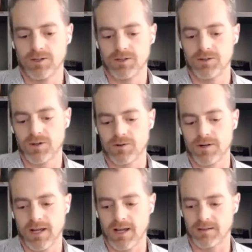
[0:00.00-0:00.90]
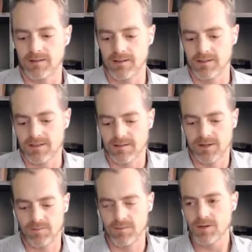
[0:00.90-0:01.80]
you create this
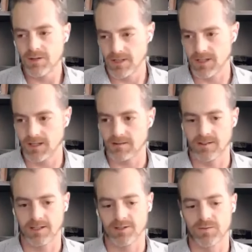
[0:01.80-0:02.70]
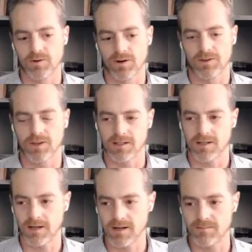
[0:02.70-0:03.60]
community that is worth a
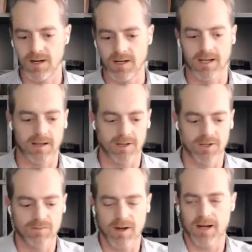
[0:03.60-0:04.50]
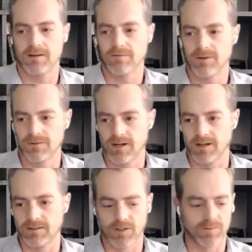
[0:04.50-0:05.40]
ton of money, and you bought in for very
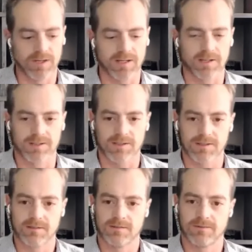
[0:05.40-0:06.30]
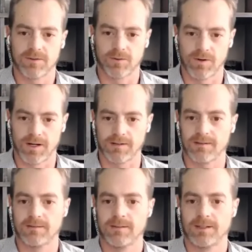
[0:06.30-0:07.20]
little because, for one,
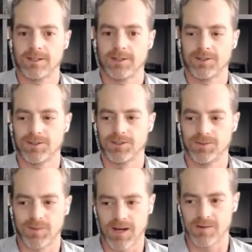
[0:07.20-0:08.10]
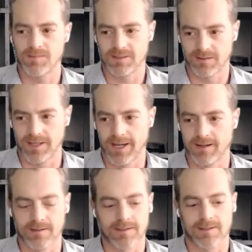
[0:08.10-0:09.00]
you bought a piece of
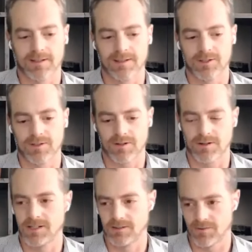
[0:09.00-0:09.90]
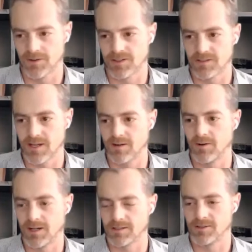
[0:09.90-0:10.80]
land, and then you turned it into roads and
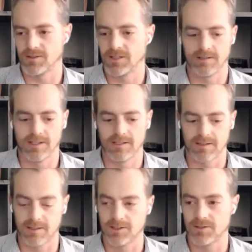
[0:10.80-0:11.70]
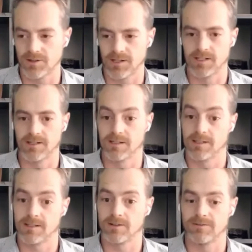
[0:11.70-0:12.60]
sidewalks and utilities, and then you turned it into
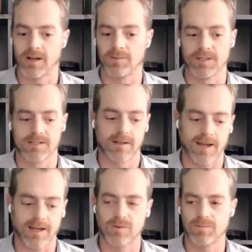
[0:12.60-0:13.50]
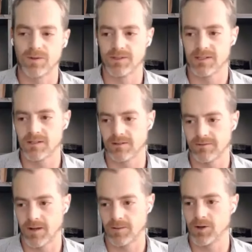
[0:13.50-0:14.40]
these single families. As we build these single
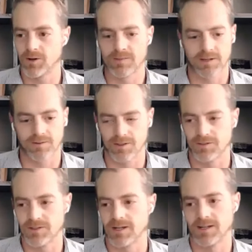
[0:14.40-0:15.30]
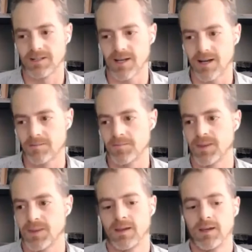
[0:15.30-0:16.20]
family homes, say we do 10 at a time,
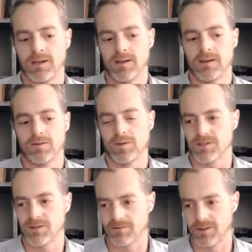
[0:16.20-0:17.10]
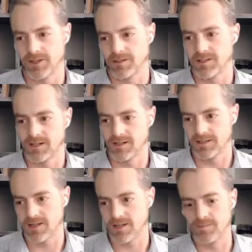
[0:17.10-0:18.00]
we start filling 10 at a
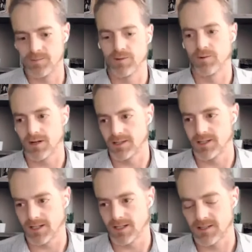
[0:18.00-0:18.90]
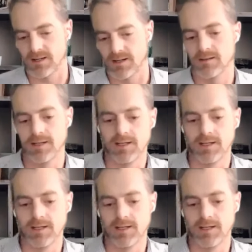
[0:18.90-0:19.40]
time, then we work on the next 10.